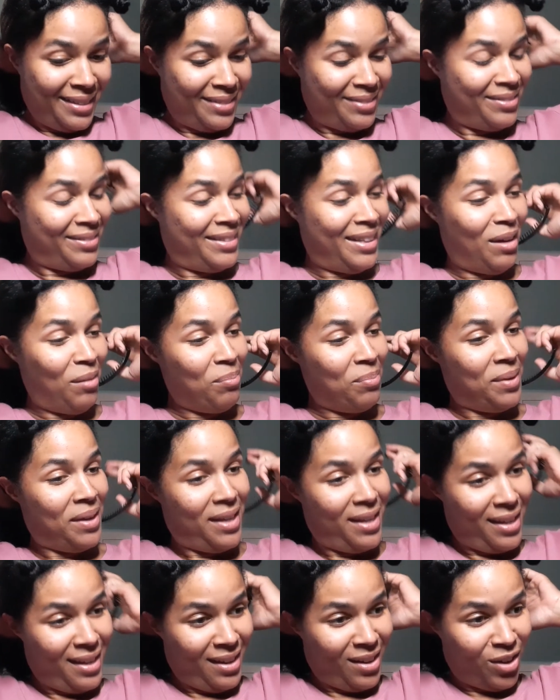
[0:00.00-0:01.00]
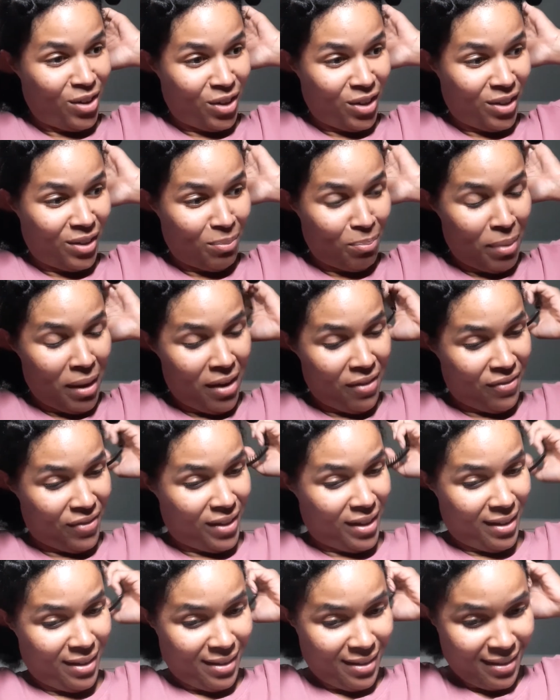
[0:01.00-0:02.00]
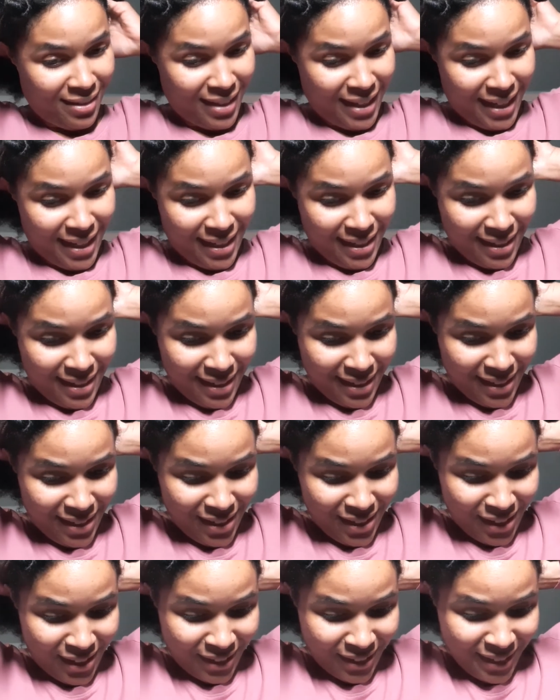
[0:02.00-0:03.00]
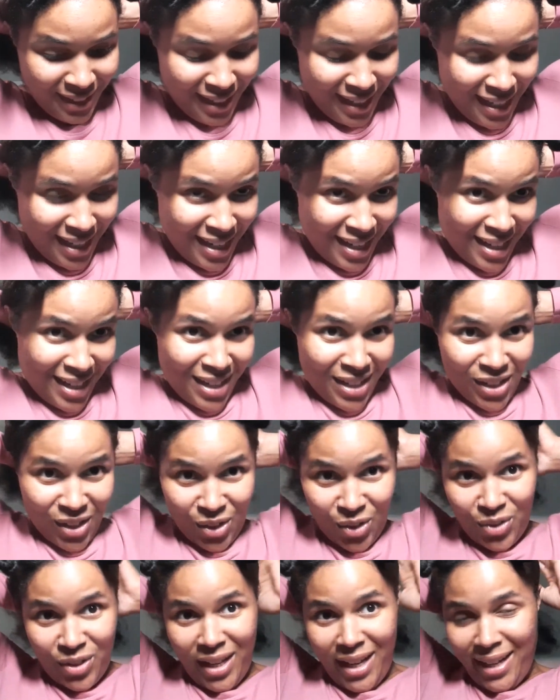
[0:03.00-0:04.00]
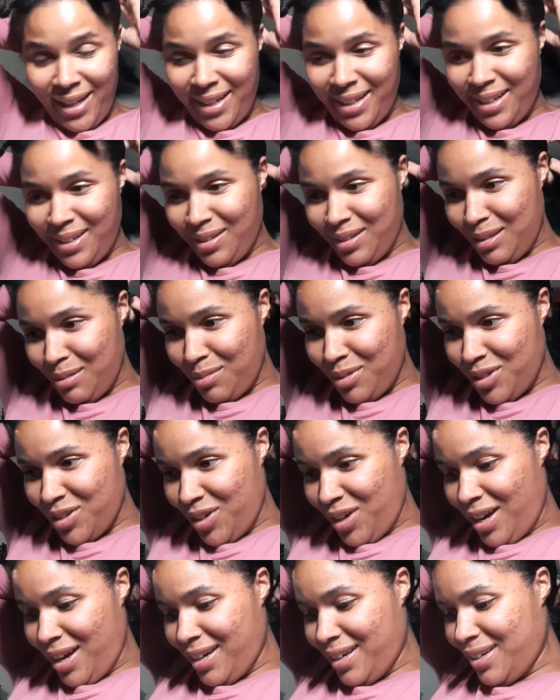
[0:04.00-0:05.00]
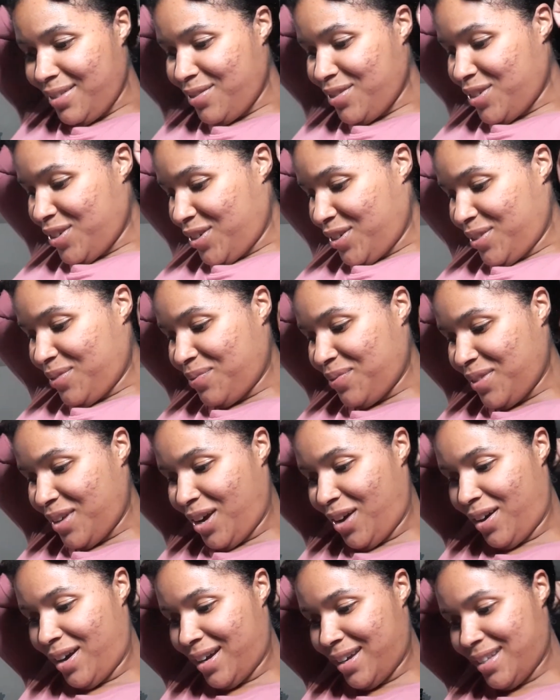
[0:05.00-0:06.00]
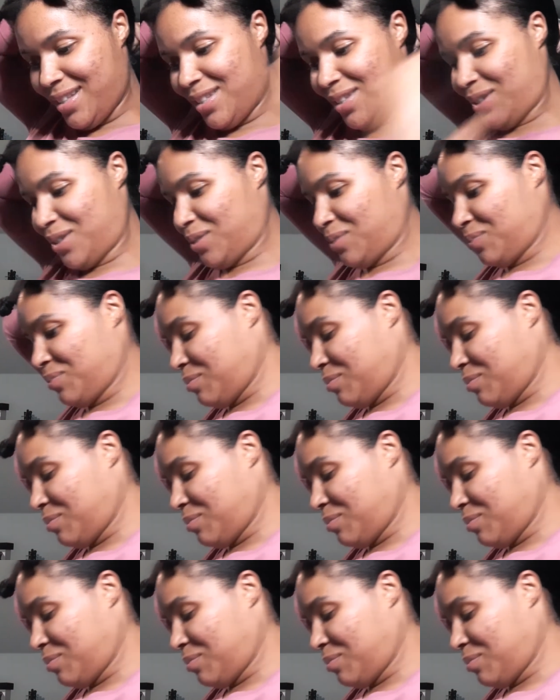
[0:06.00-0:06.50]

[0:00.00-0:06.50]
lumpy or puffy, So you take it, let me show, I didn't even show you. Alright, so